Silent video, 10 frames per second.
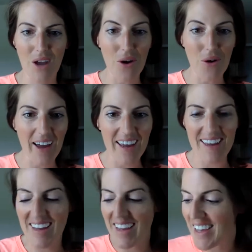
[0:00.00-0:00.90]
Okay,
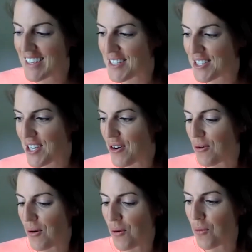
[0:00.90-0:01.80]

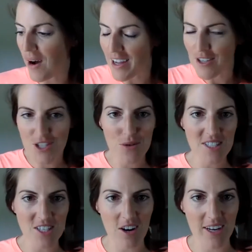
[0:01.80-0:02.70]
so while she was
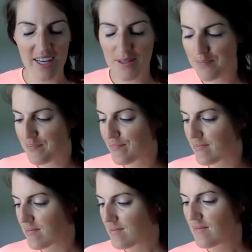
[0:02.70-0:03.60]
talking,
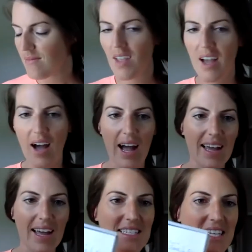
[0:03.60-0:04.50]

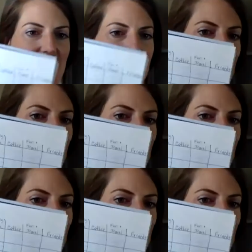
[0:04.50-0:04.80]
I did